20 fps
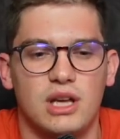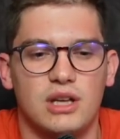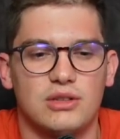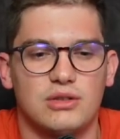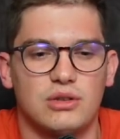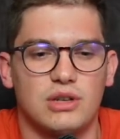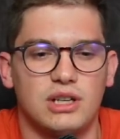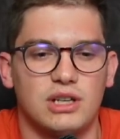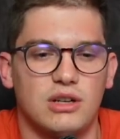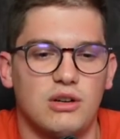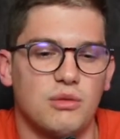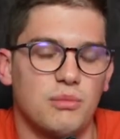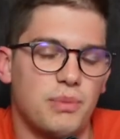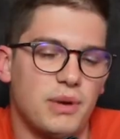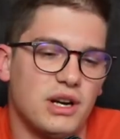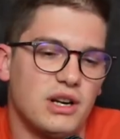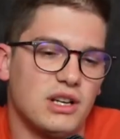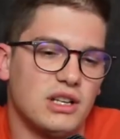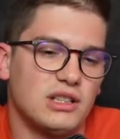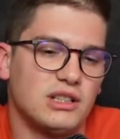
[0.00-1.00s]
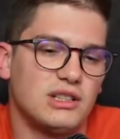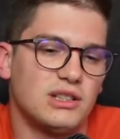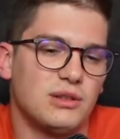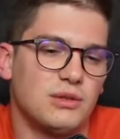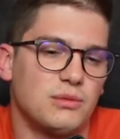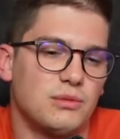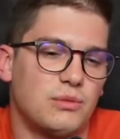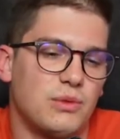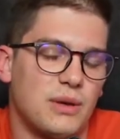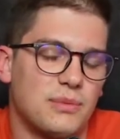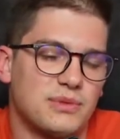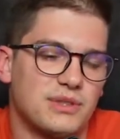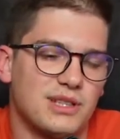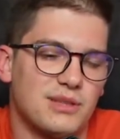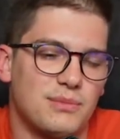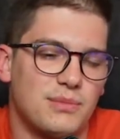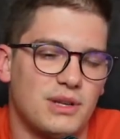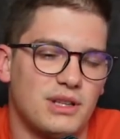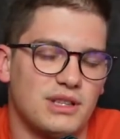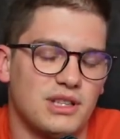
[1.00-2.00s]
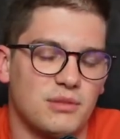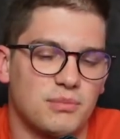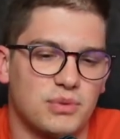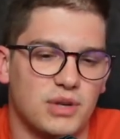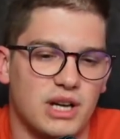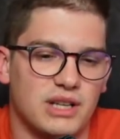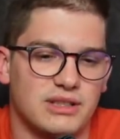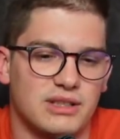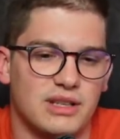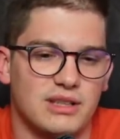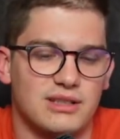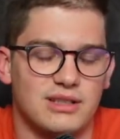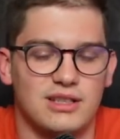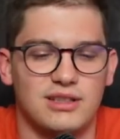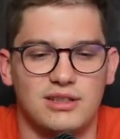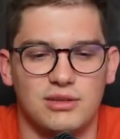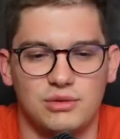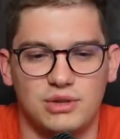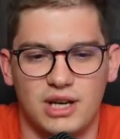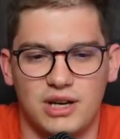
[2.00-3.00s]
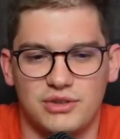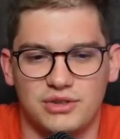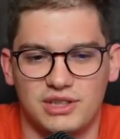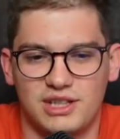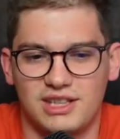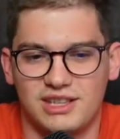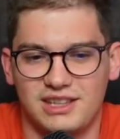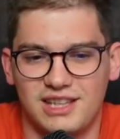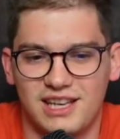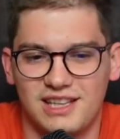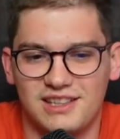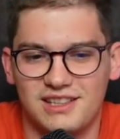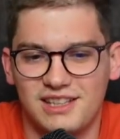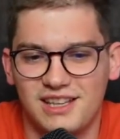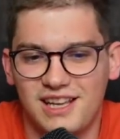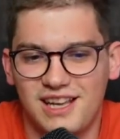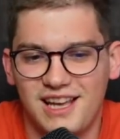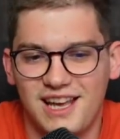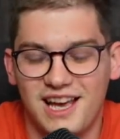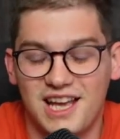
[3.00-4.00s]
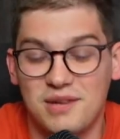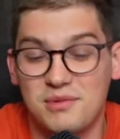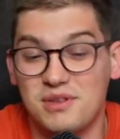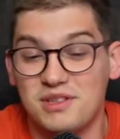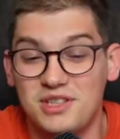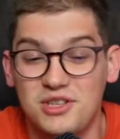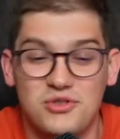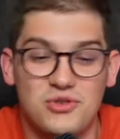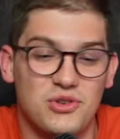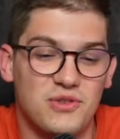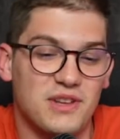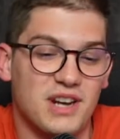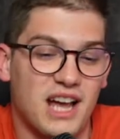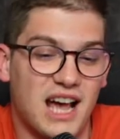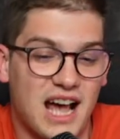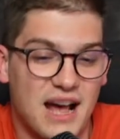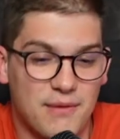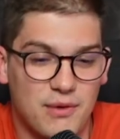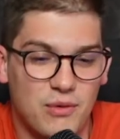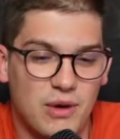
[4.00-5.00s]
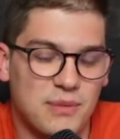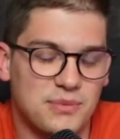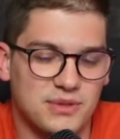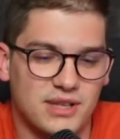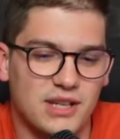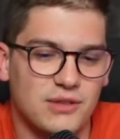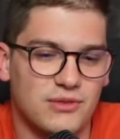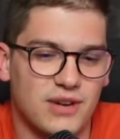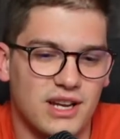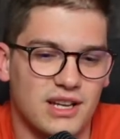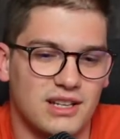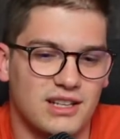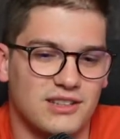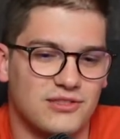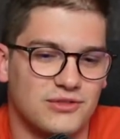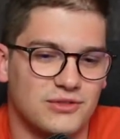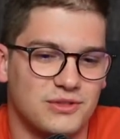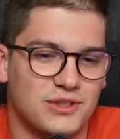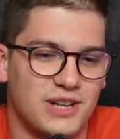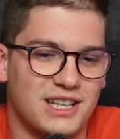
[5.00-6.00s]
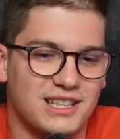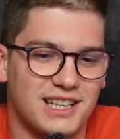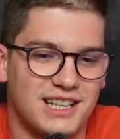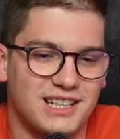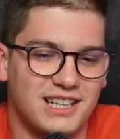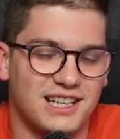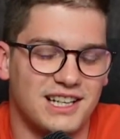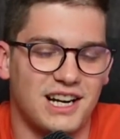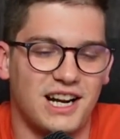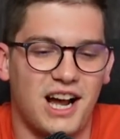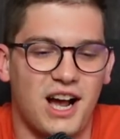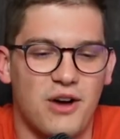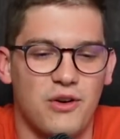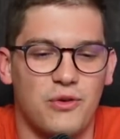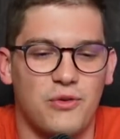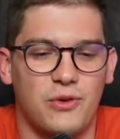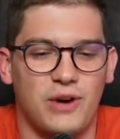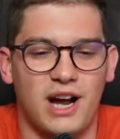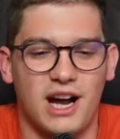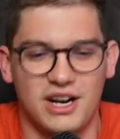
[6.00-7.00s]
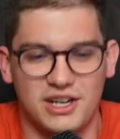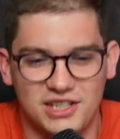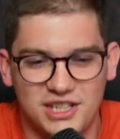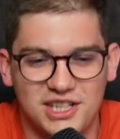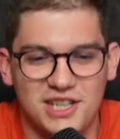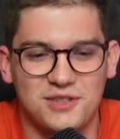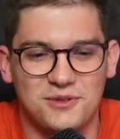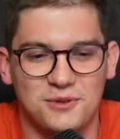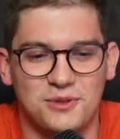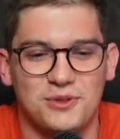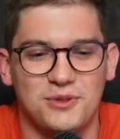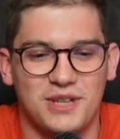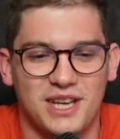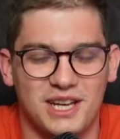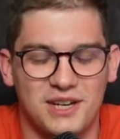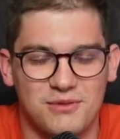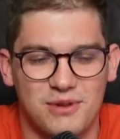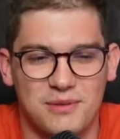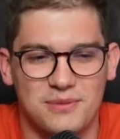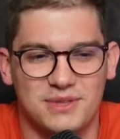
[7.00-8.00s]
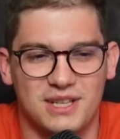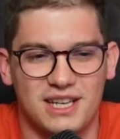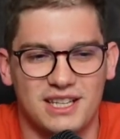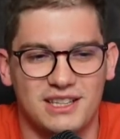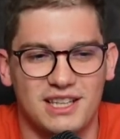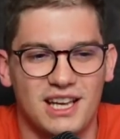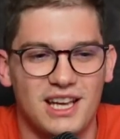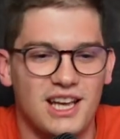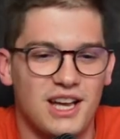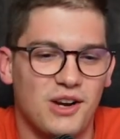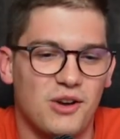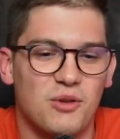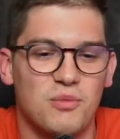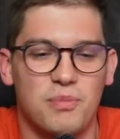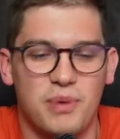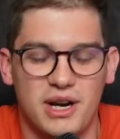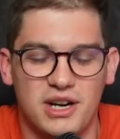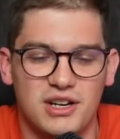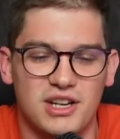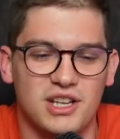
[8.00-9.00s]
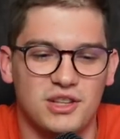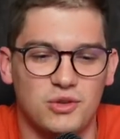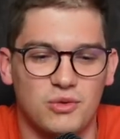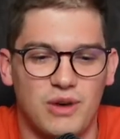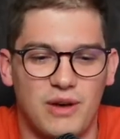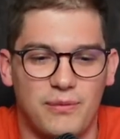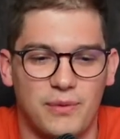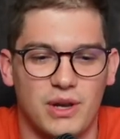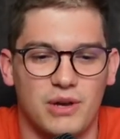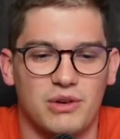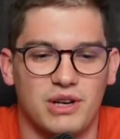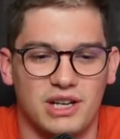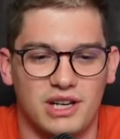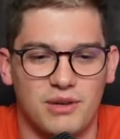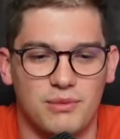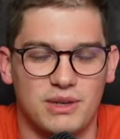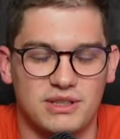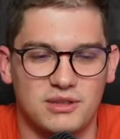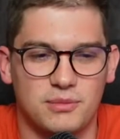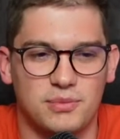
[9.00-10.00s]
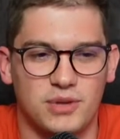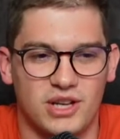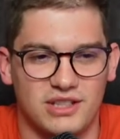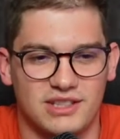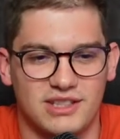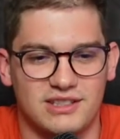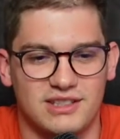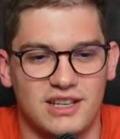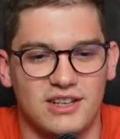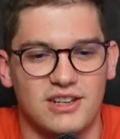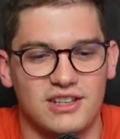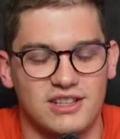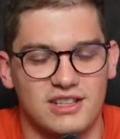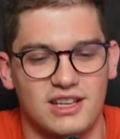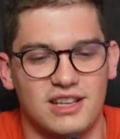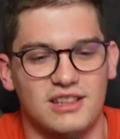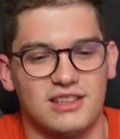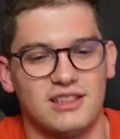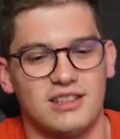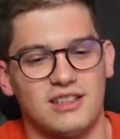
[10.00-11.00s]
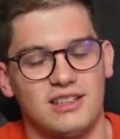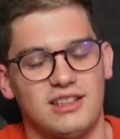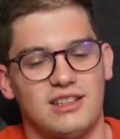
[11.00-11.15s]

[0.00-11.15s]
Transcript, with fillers: So comparing the website building process in 2010, and I mean, did you even have a website right then? How hard it is to get a website, comparing it to Webflow, what's the process there in the end?